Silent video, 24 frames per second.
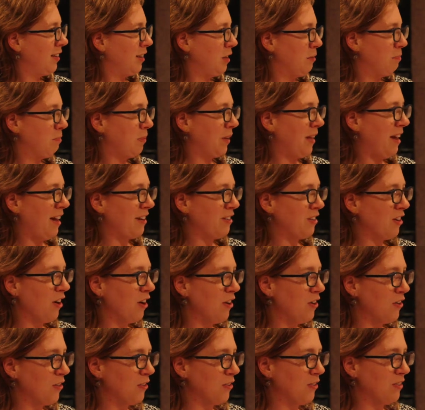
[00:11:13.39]
the
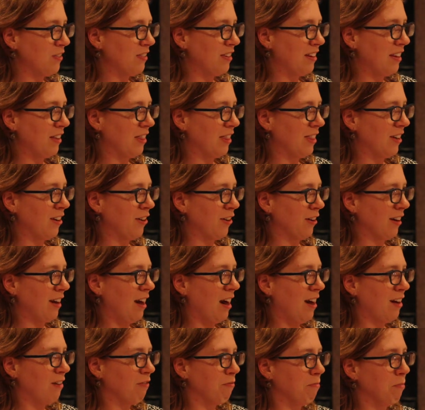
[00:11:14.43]
plateaus that are
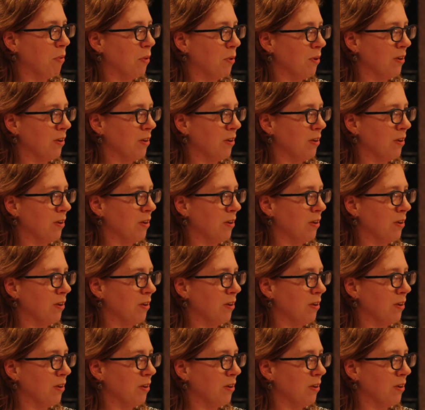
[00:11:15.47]
kind of